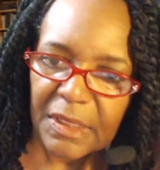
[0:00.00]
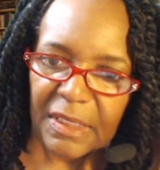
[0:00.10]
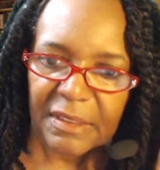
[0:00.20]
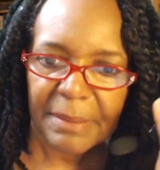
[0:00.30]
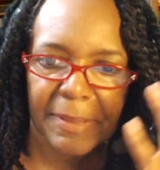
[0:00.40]

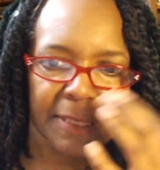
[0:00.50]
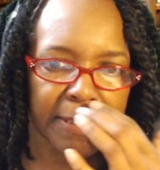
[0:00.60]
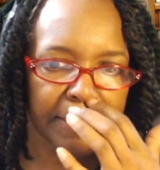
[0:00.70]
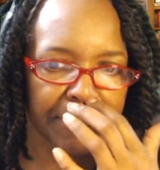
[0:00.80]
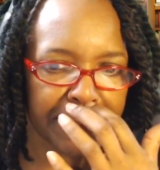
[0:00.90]
let me see.
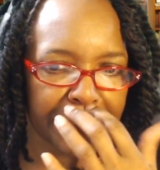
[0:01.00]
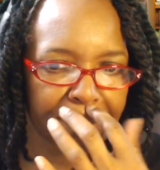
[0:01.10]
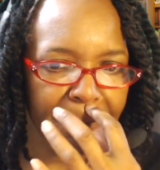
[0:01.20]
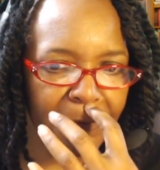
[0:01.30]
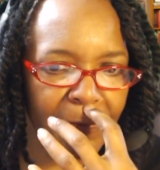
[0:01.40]
Let me skip
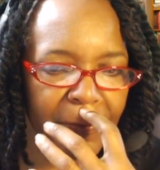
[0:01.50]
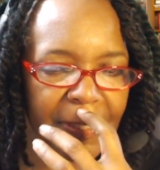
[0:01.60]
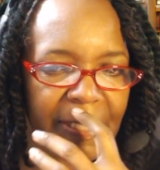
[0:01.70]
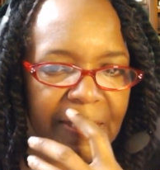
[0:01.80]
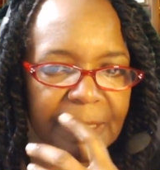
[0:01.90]
a few of
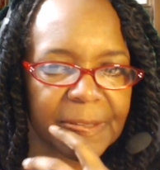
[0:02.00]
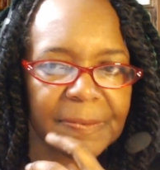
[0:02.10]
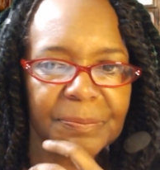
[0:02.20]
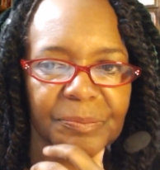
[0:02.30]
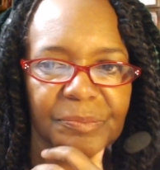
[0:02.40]
these.
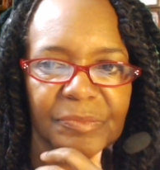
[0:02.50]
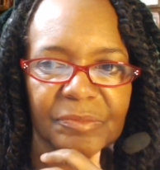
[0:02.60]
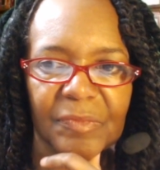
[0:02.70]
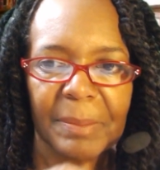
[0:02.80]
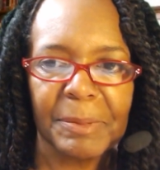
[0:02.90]

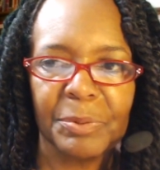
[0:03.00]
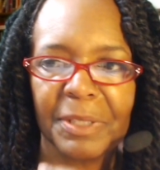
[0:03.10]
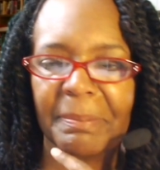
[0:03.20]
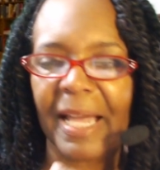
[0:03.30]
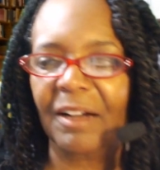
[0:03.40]
Let me put it back